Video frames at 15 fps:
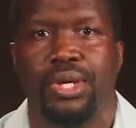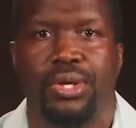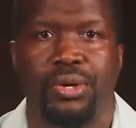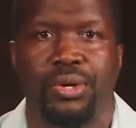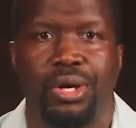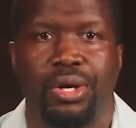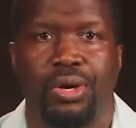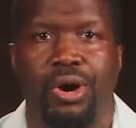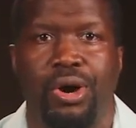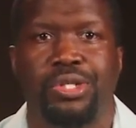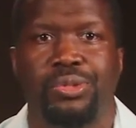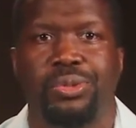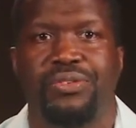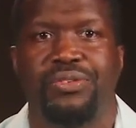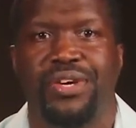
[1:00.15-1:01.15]
You are called
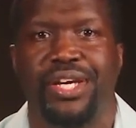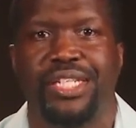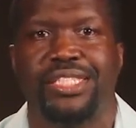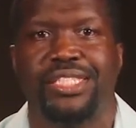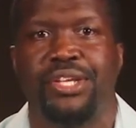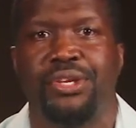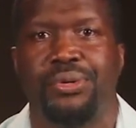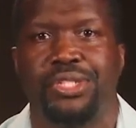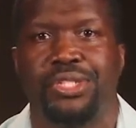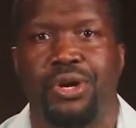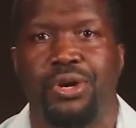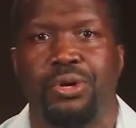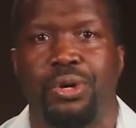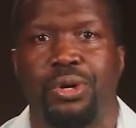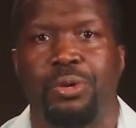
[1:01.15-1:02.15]
to invest in your
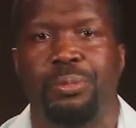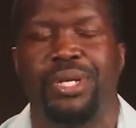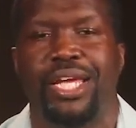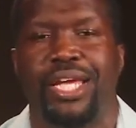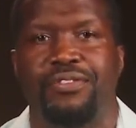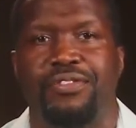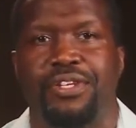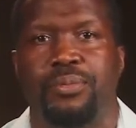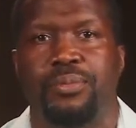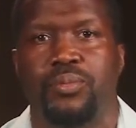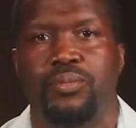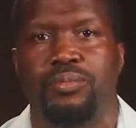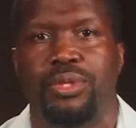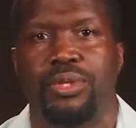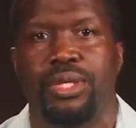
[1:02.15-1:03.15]
eternal home in heaven.
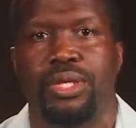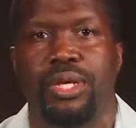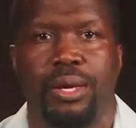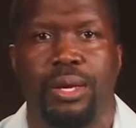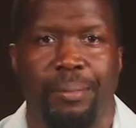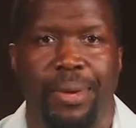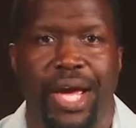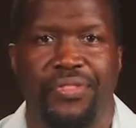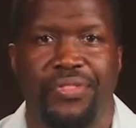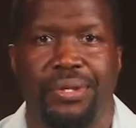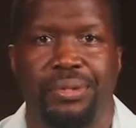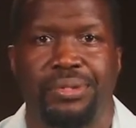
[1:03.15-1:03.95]
Matthew